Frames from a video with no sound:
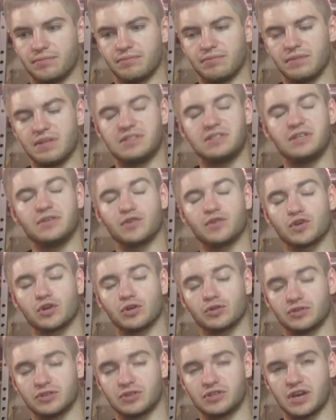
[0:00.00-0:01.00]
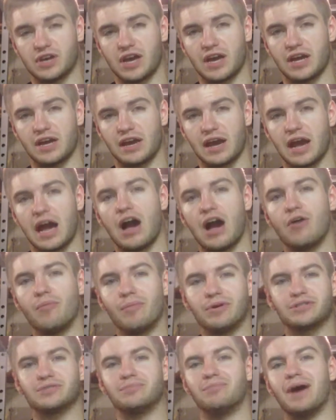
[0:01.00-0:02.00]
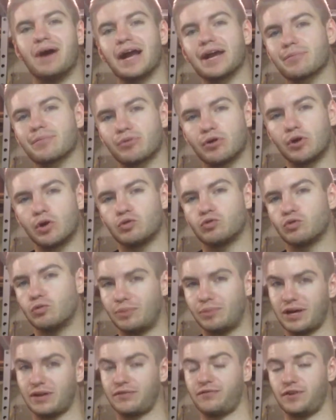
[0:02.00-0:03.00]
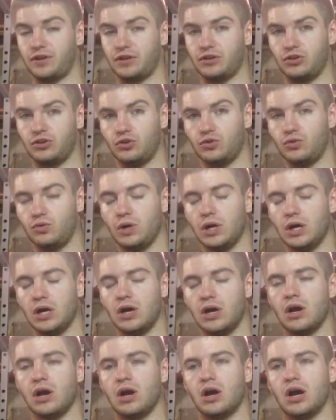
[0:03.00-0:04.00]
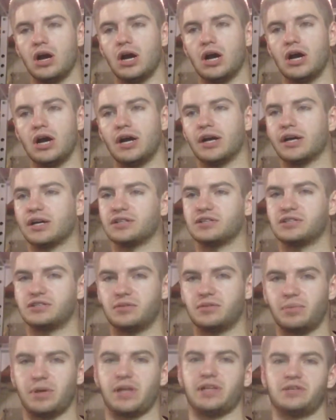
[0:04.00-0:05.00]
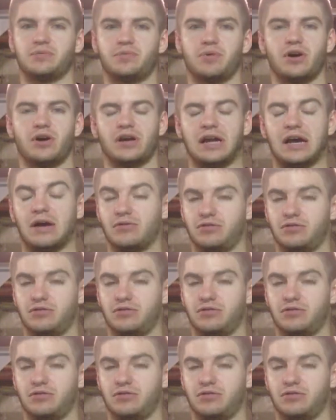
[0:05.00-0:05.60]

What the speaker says: It's difficult to say how much my approach will benefit you, because it depends upon how